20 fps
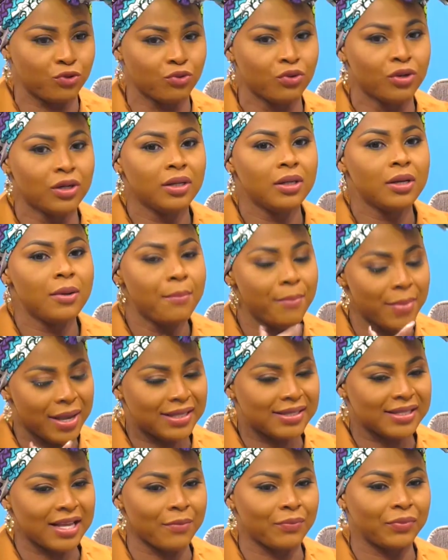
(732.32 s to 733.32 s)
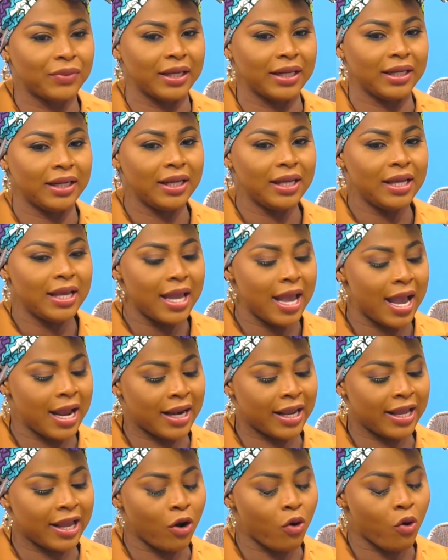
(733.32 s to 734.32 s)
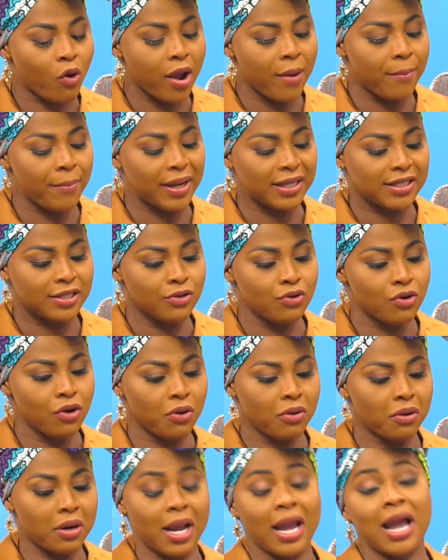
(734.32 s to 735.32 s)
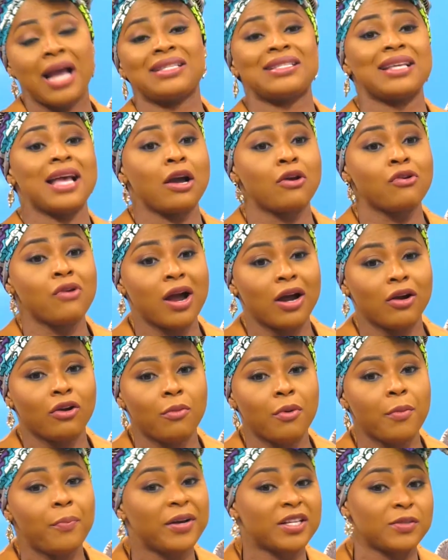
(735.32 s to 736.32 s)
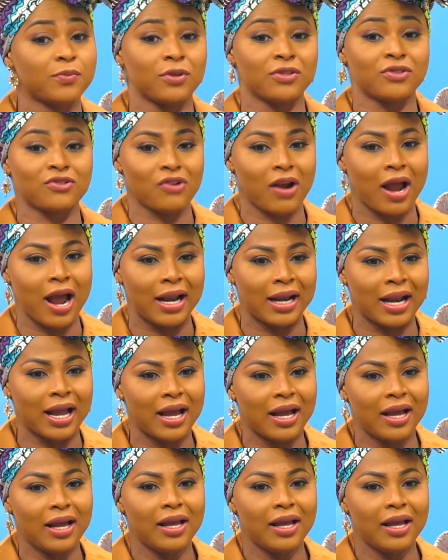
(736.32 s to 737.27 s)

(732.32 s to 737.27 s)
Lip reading: to make something. And I call embassy or as I grow my passport cry. Now